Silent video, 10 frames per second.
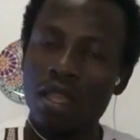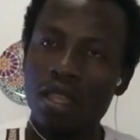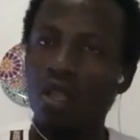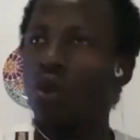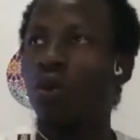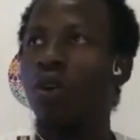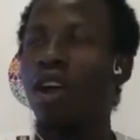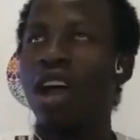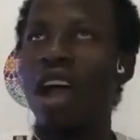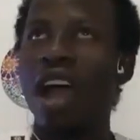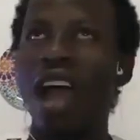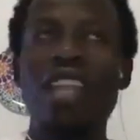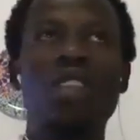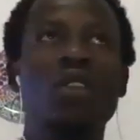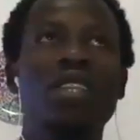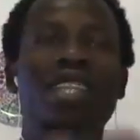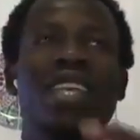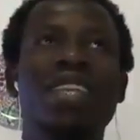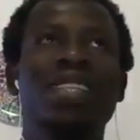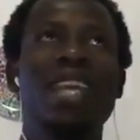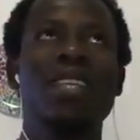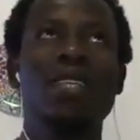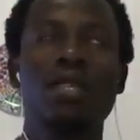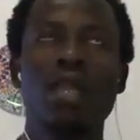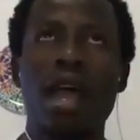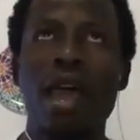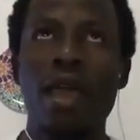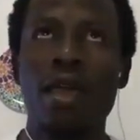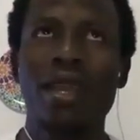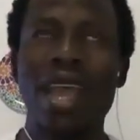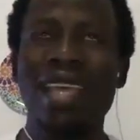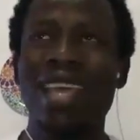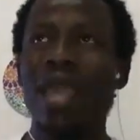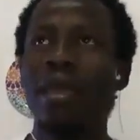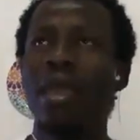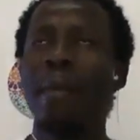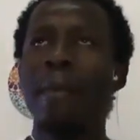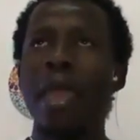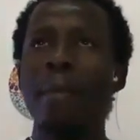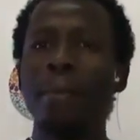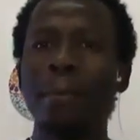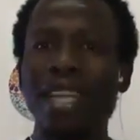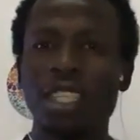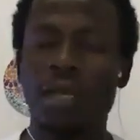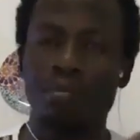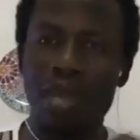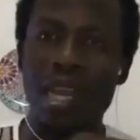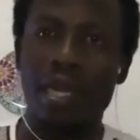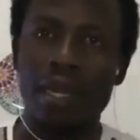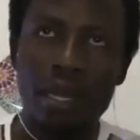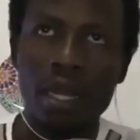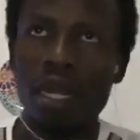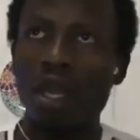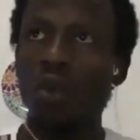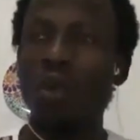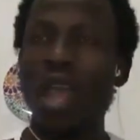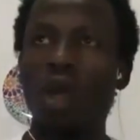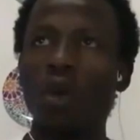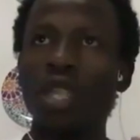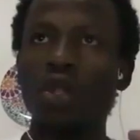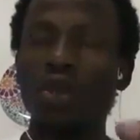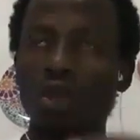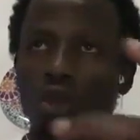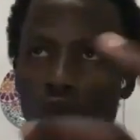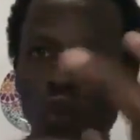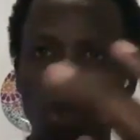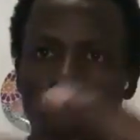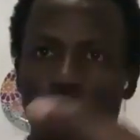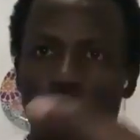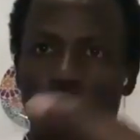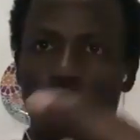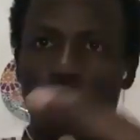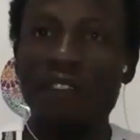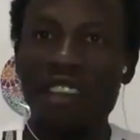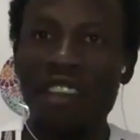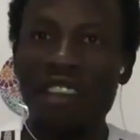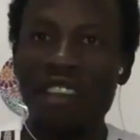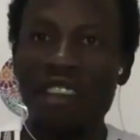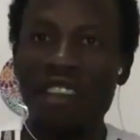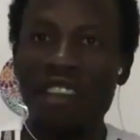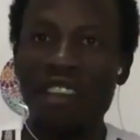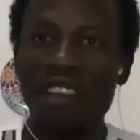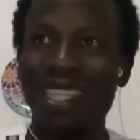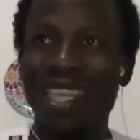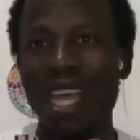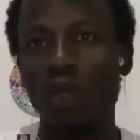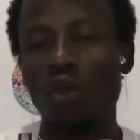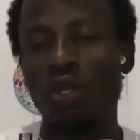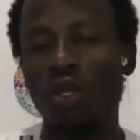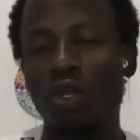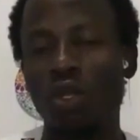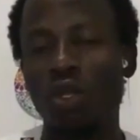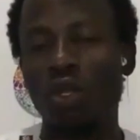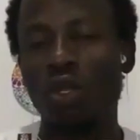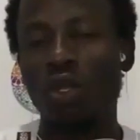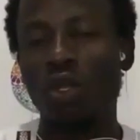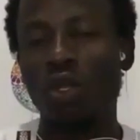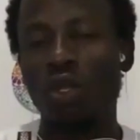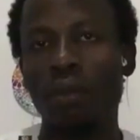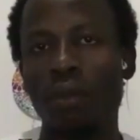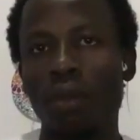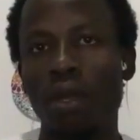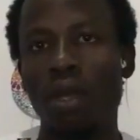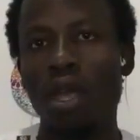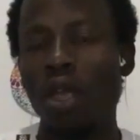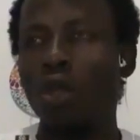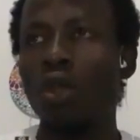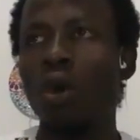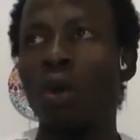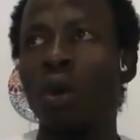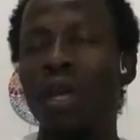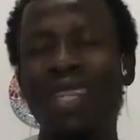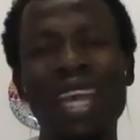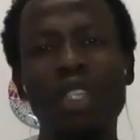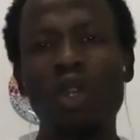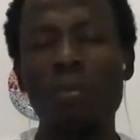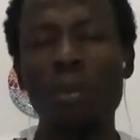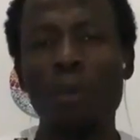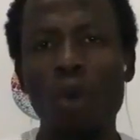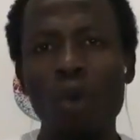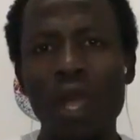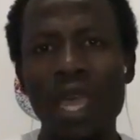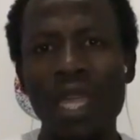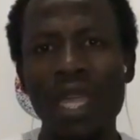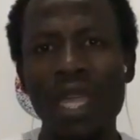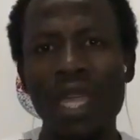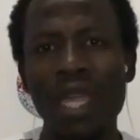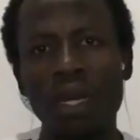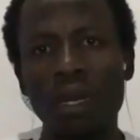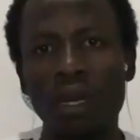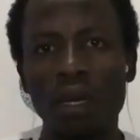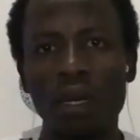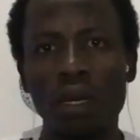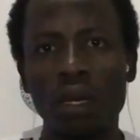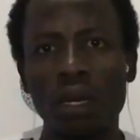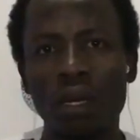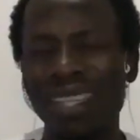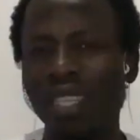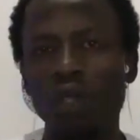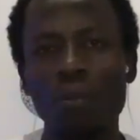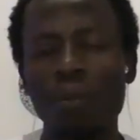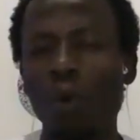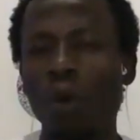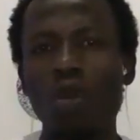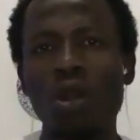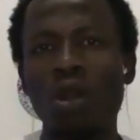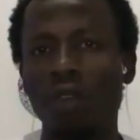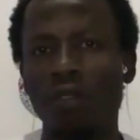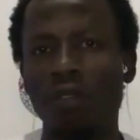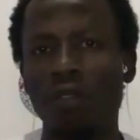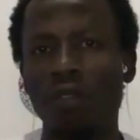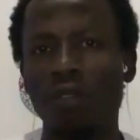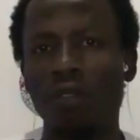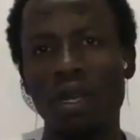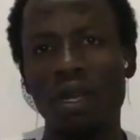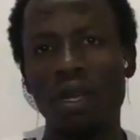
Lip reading: So I don't think there's like a magic plan we are going to use to convince people to adhere to this idea. You know, there are some people who hate their mother. There are some people who love their mother.